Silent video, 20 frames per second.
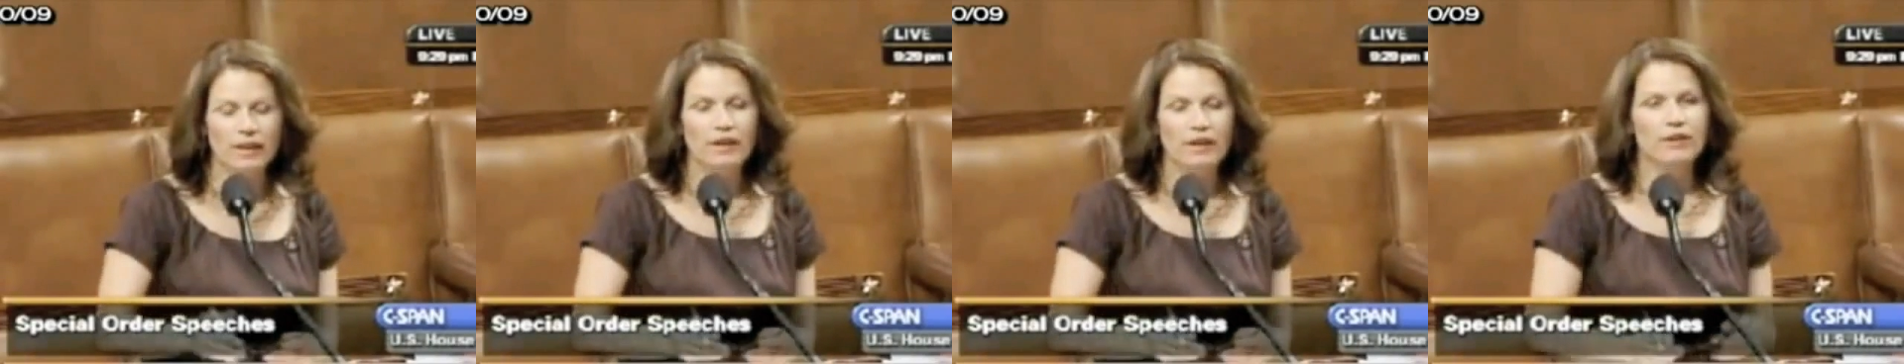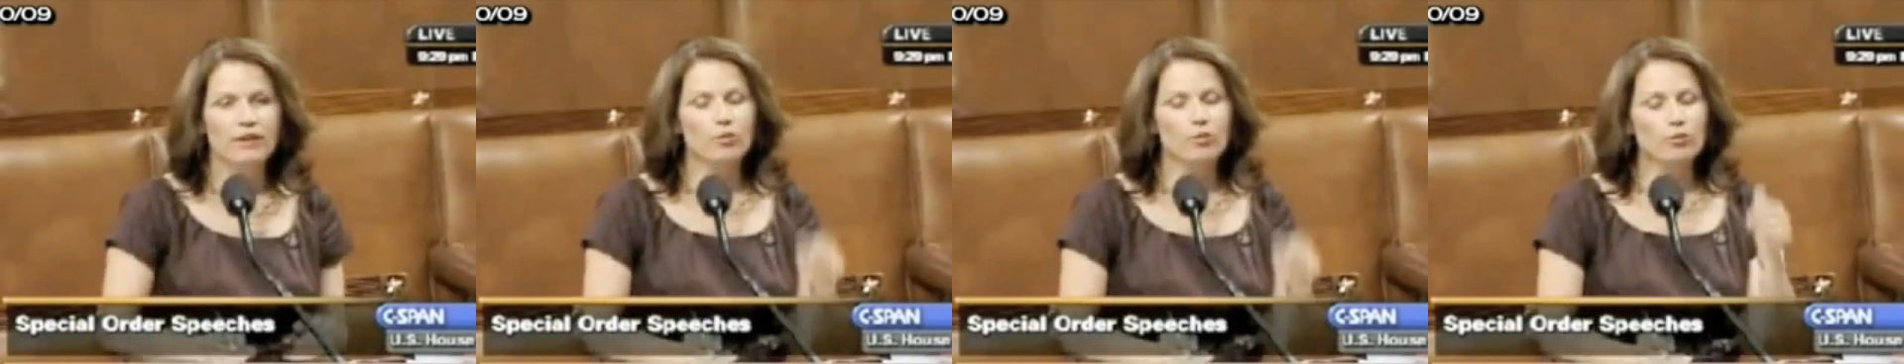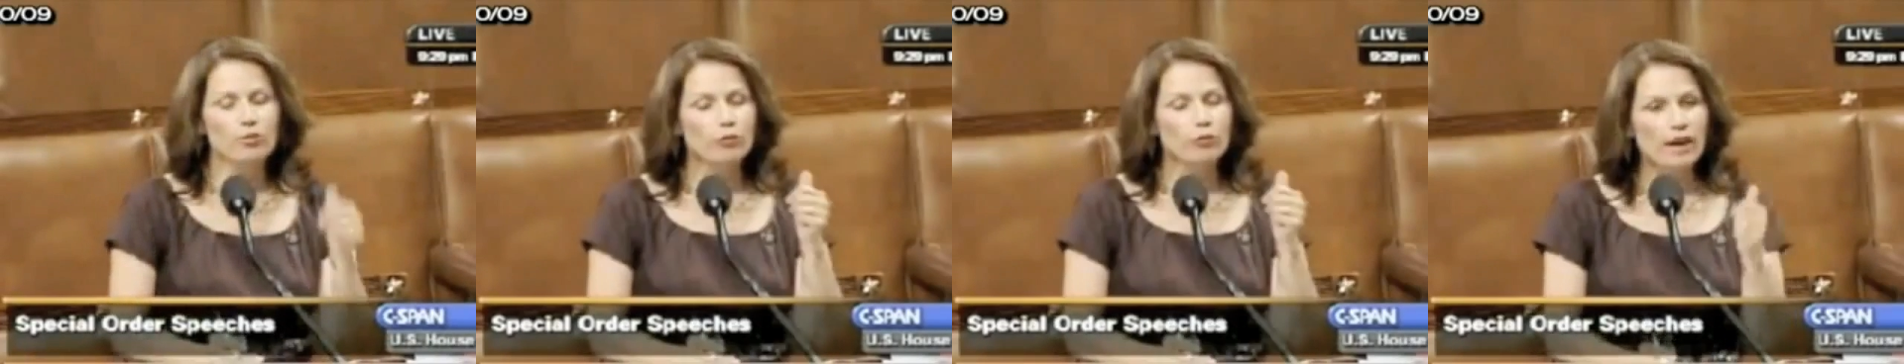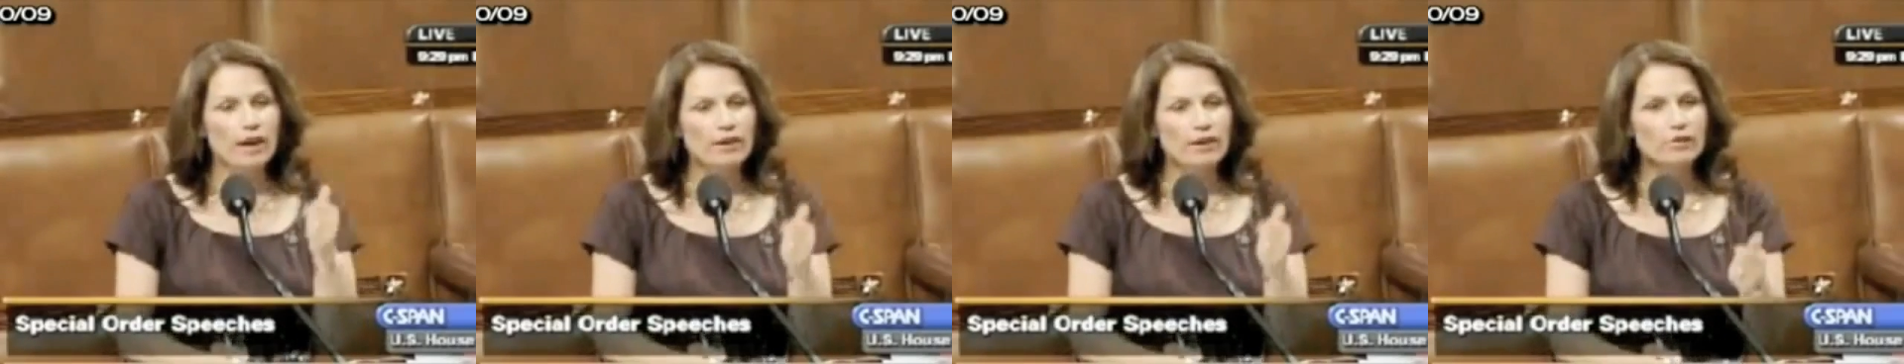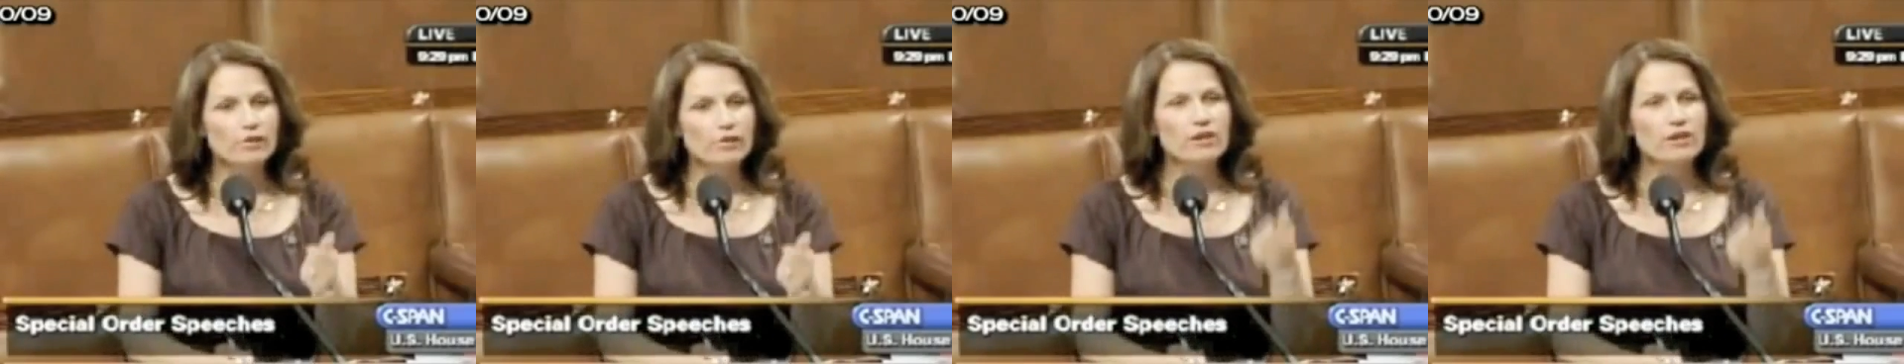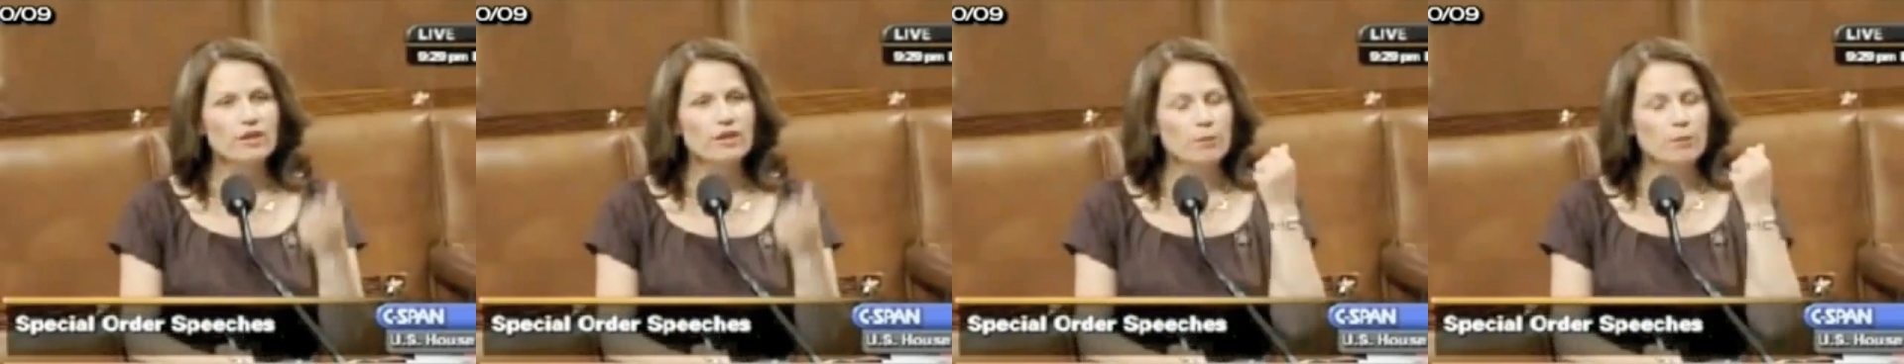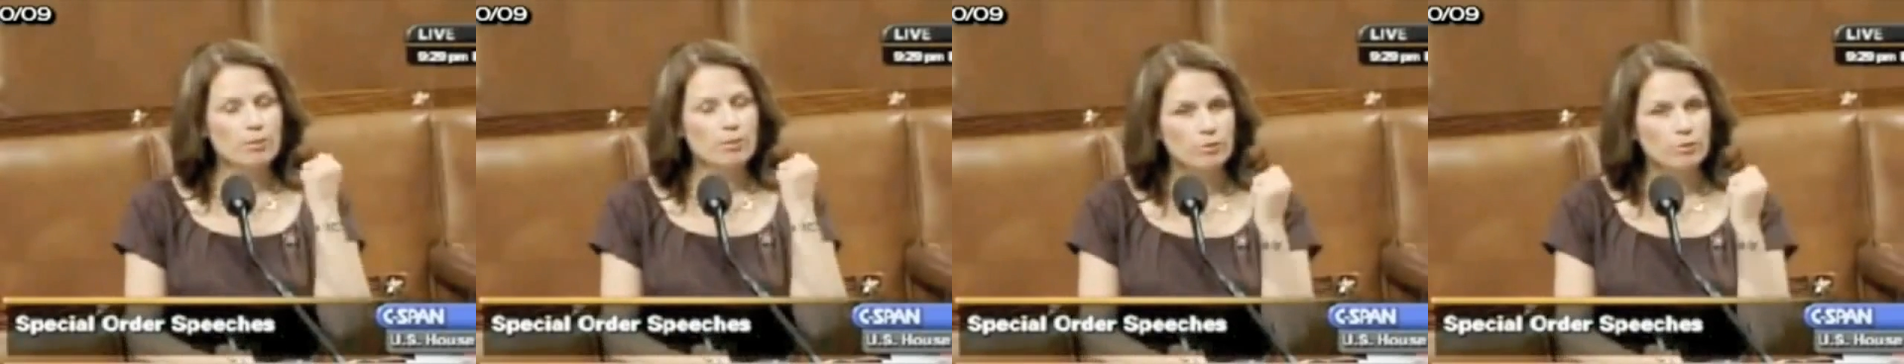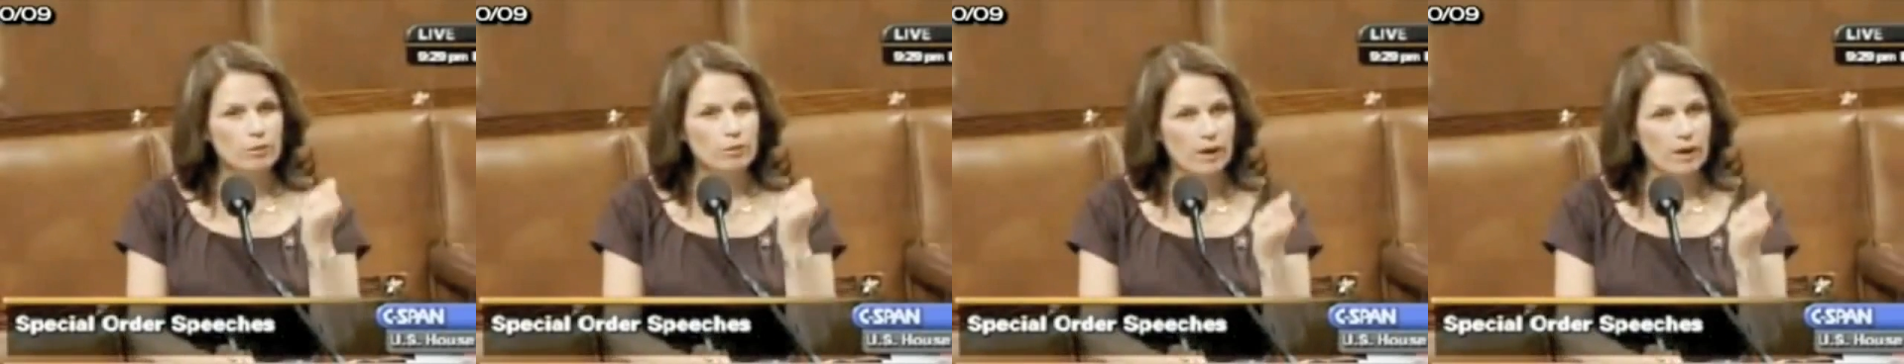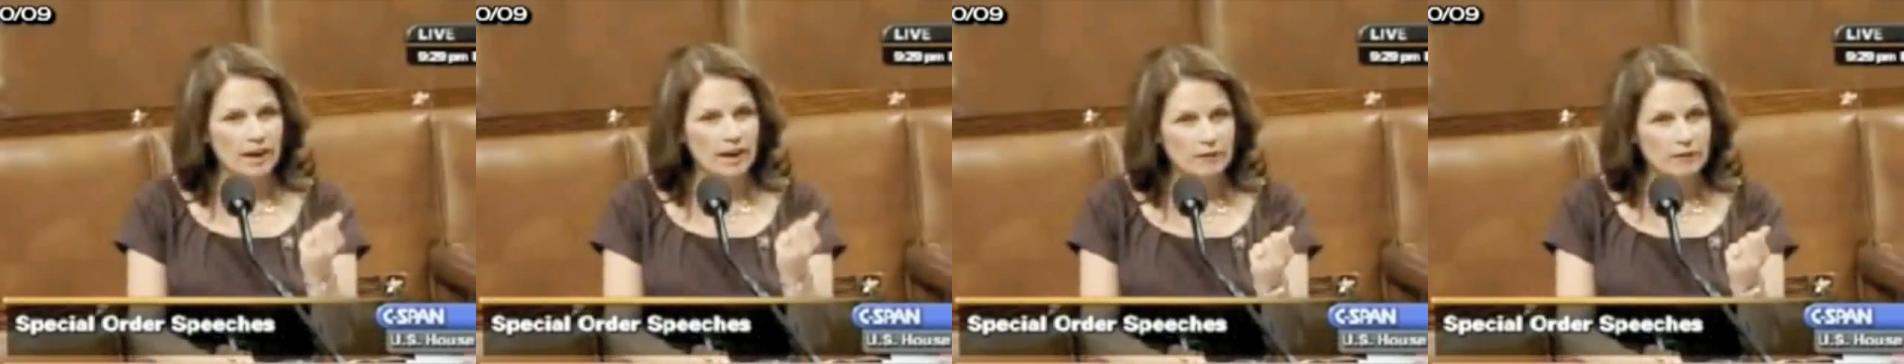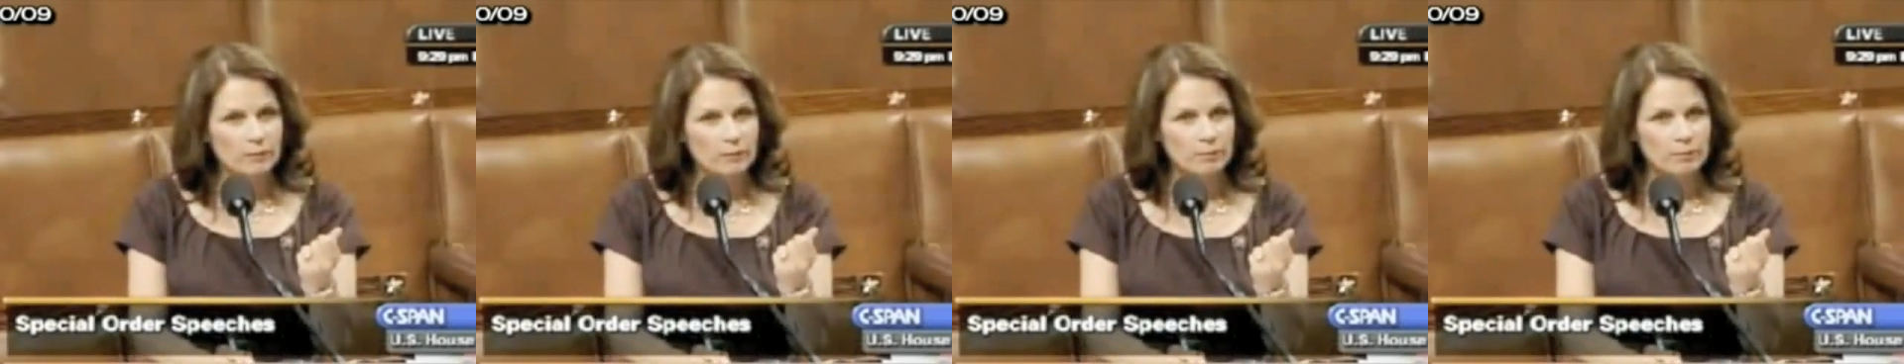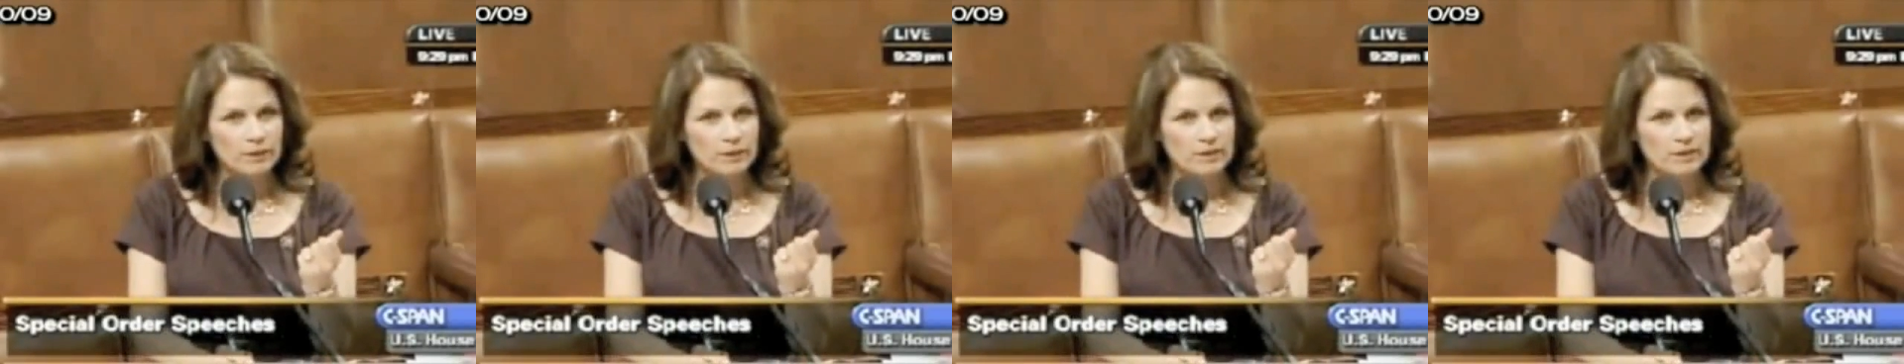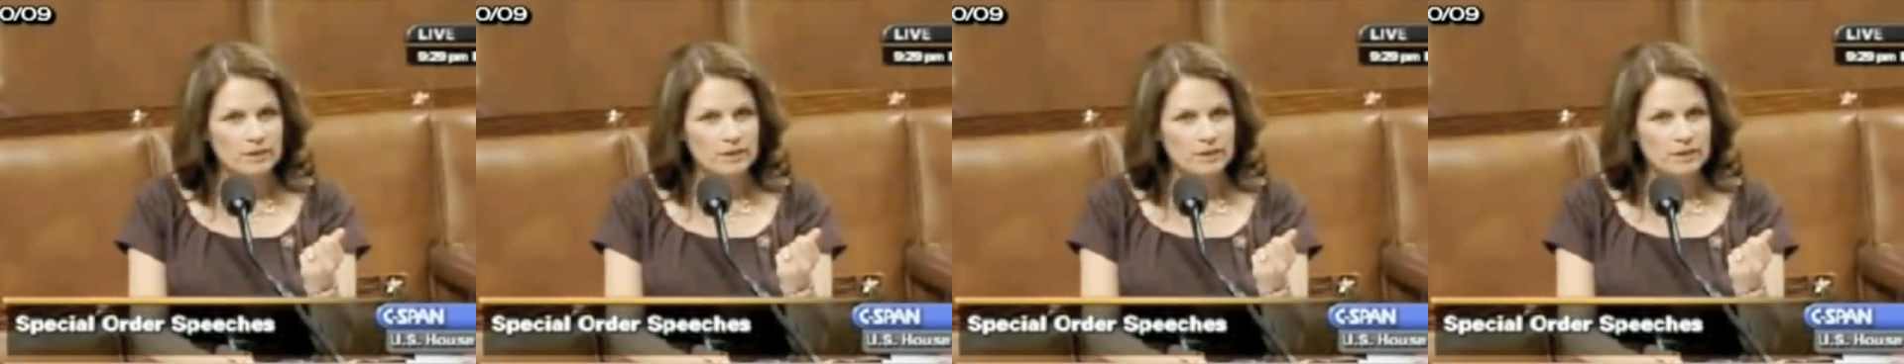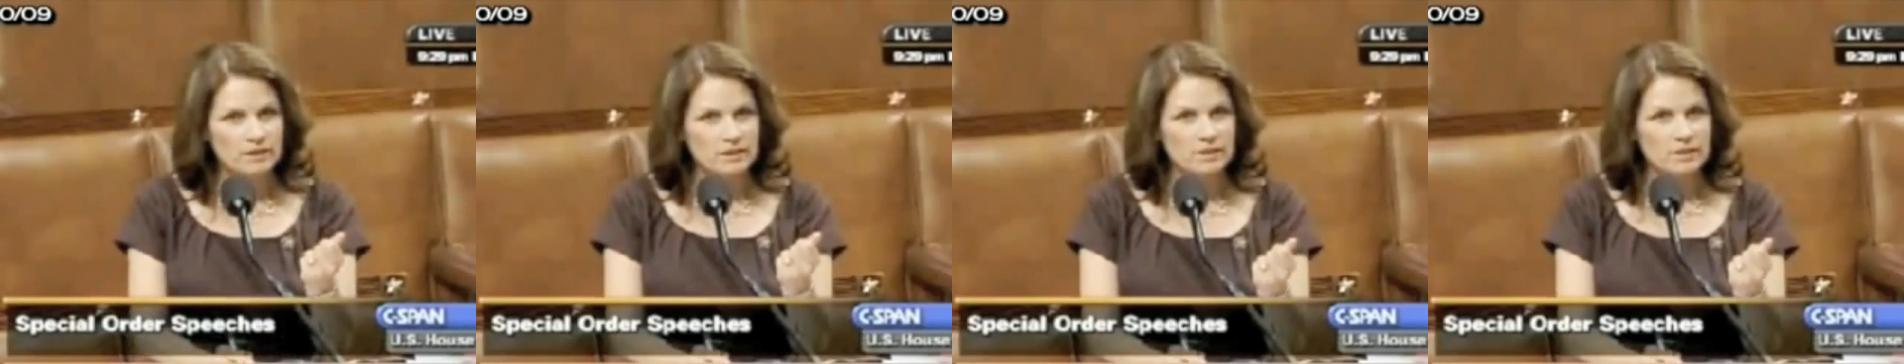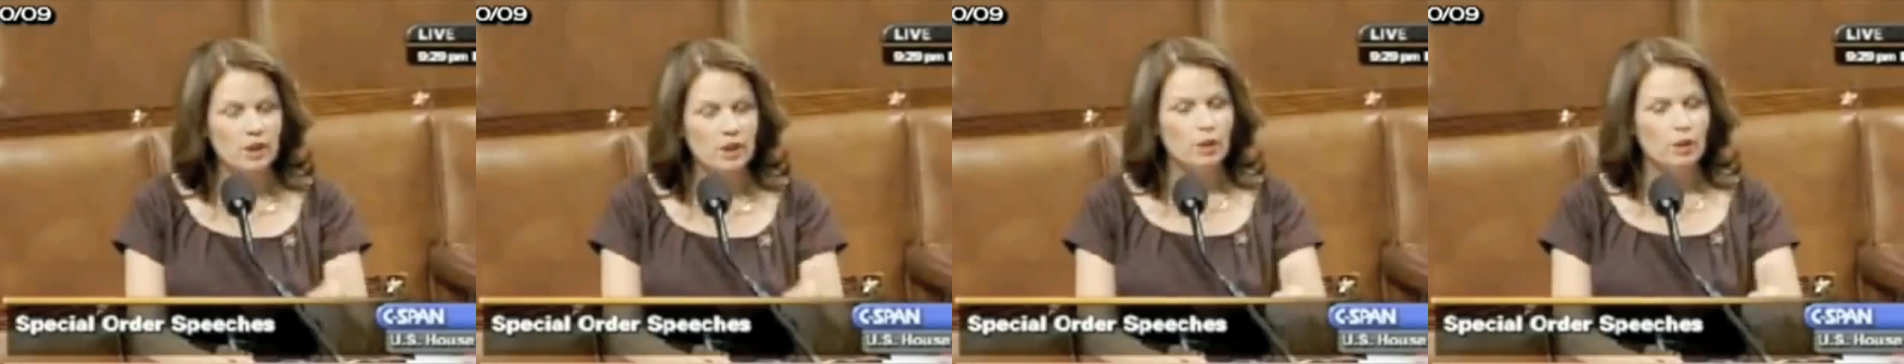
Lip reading: That rather than a private business